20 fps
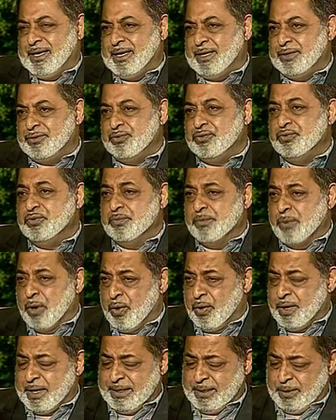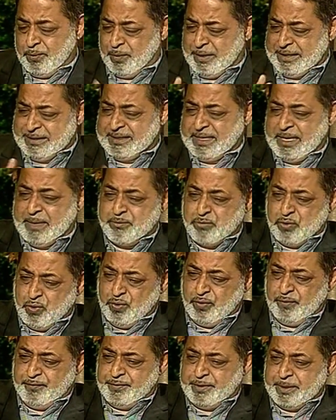uh, to do more. And then once I
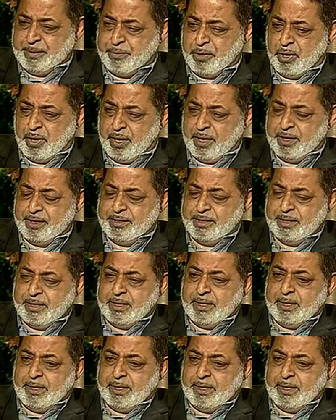moved abroad,